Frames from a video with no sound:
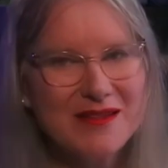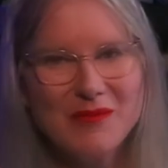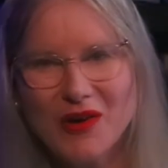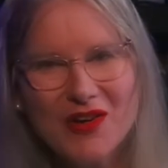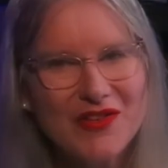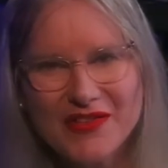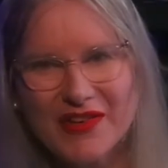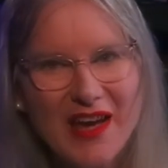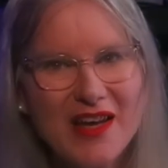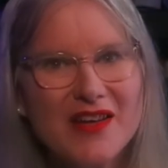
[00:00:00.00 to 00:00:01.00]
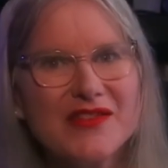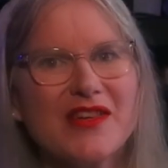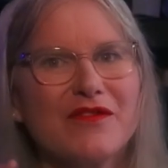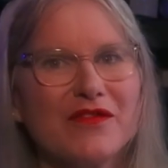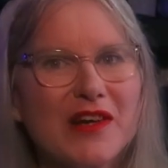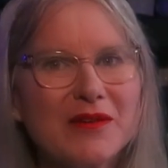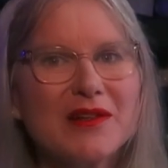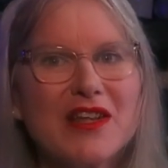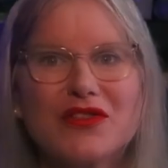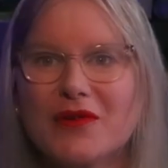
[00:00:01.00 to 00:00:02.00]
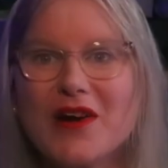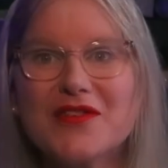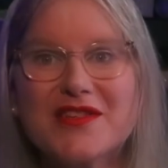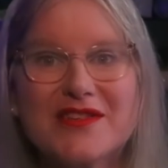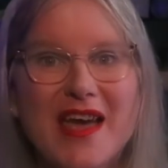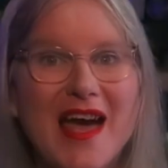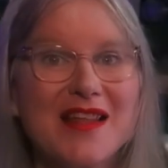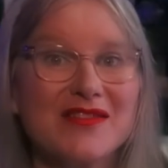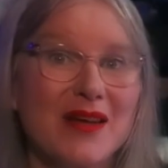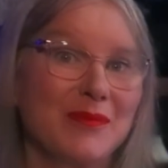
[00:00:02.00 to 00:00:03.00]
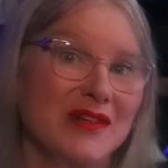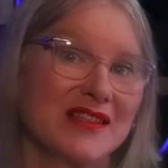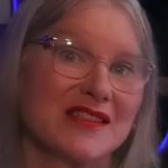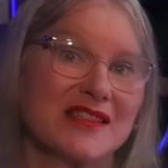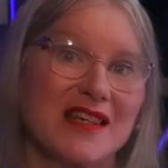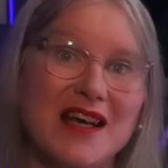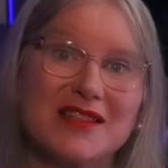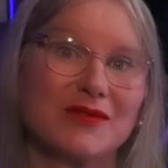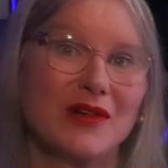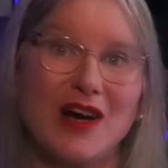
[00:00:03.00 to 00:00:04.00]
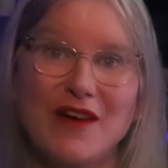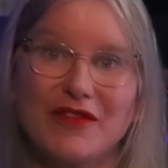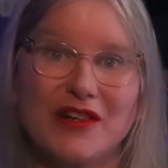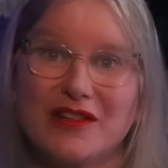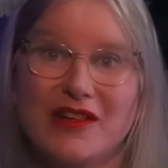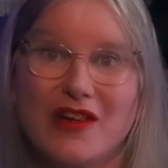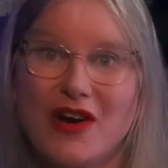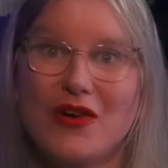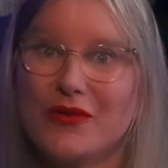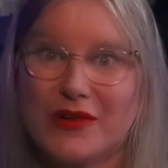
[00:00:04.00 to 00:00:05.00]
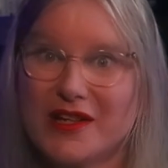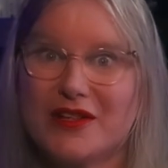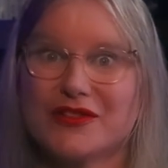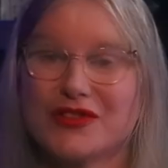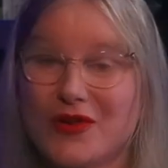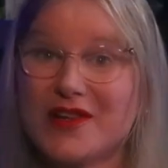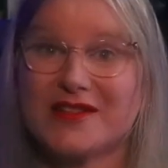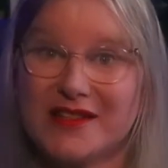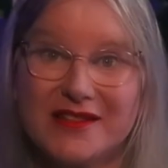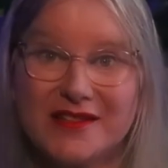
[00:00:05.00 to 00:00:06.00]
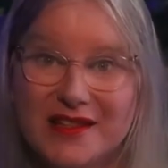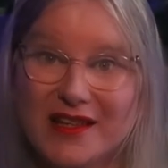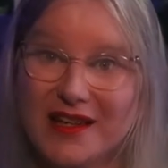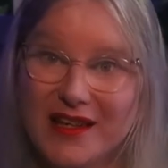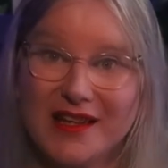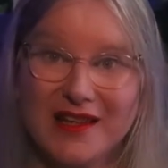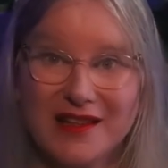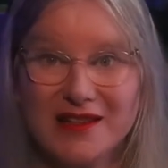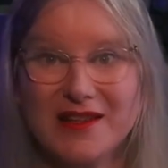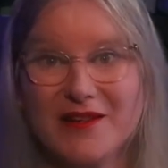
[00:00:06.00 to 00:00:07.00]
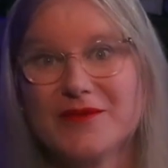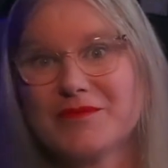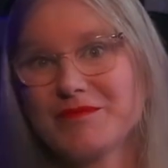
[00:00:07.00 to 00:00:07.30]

the moral scales. He frequently throws his hands up in disgust when offered no real choices. You know,